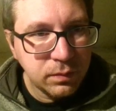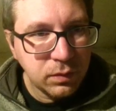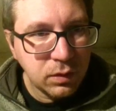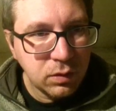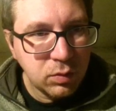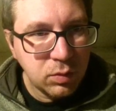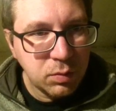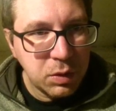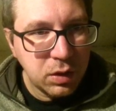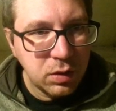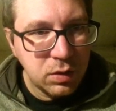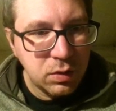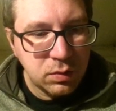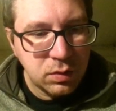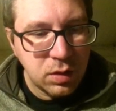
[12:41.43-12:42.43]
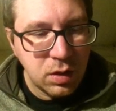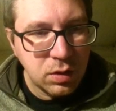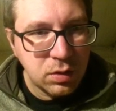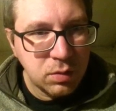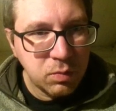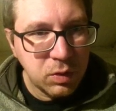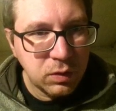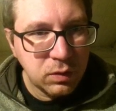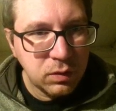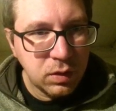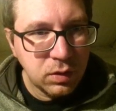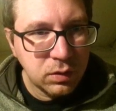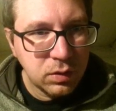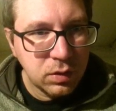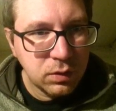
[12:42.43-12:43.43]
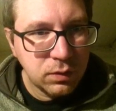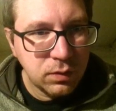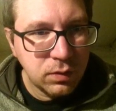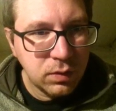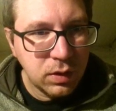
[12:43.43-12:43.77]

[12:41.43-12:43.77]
So I'll make a new section in my CSS for the